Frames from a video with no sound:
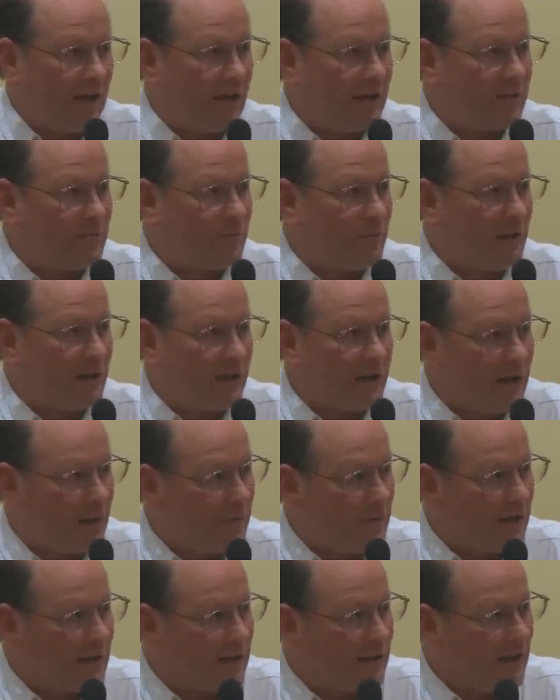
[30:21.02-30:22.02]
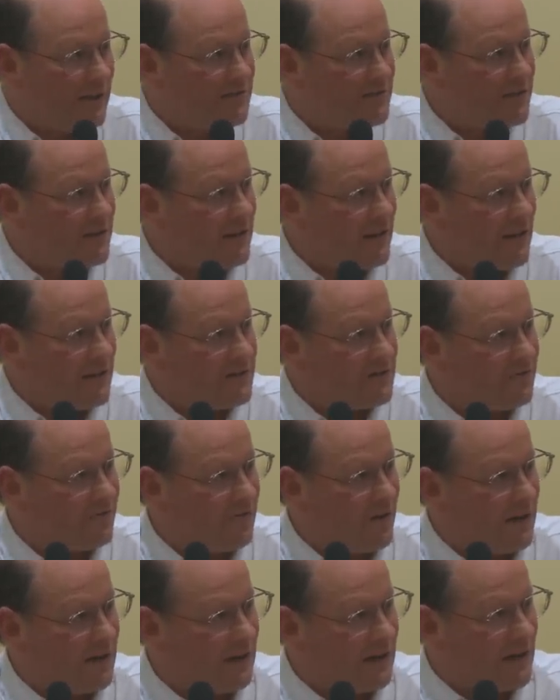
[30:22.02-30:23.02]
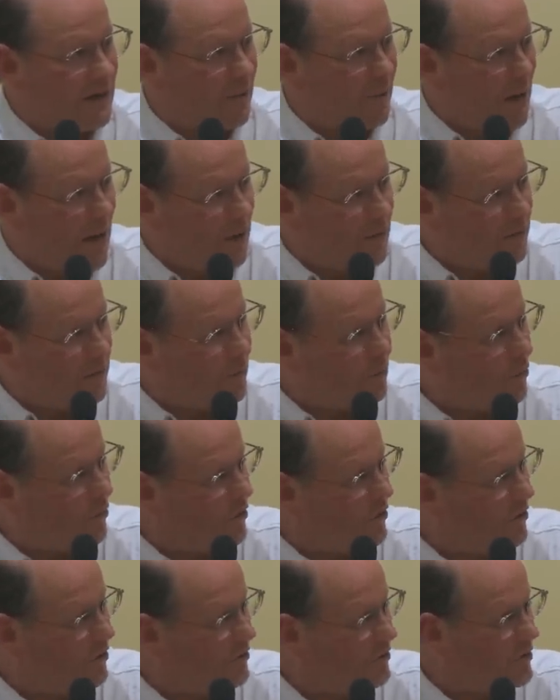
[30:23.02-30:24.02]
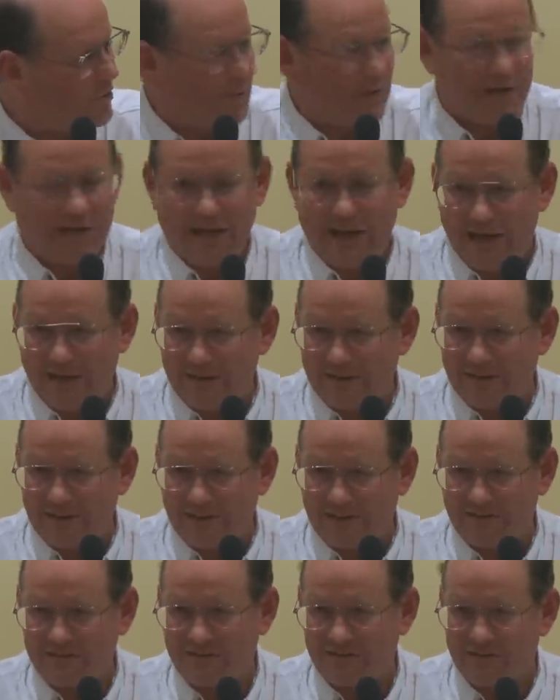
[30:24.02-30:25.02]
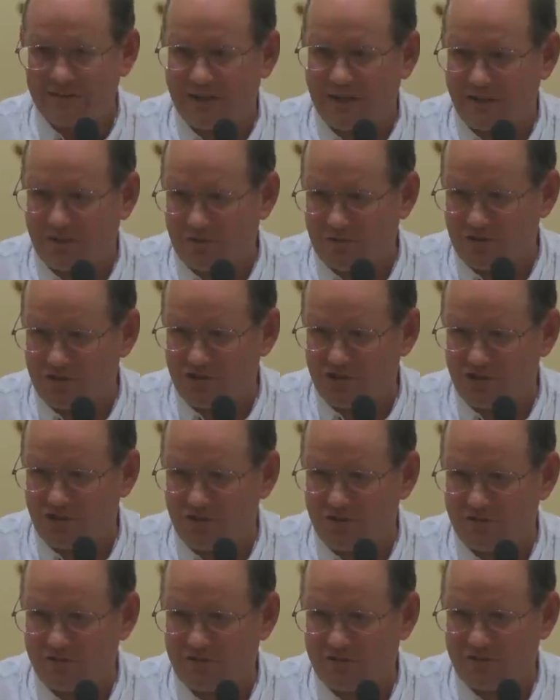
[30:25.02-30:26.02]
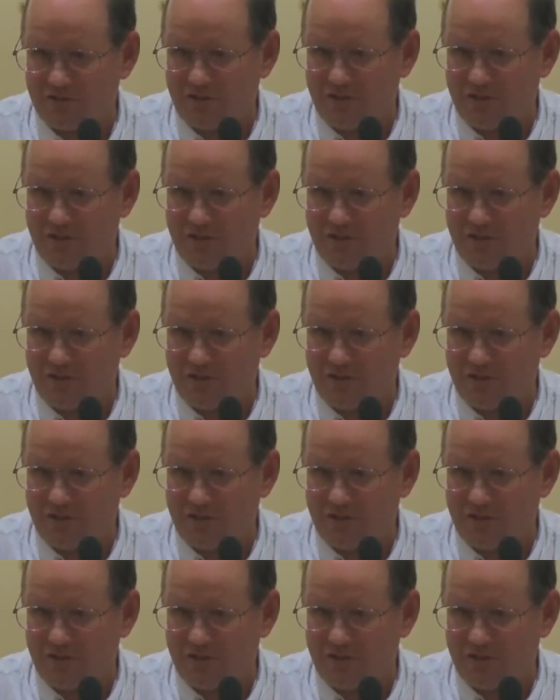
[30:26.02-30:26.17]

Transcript: it's becoming less and less friendly around the world to be Catholics and Christians.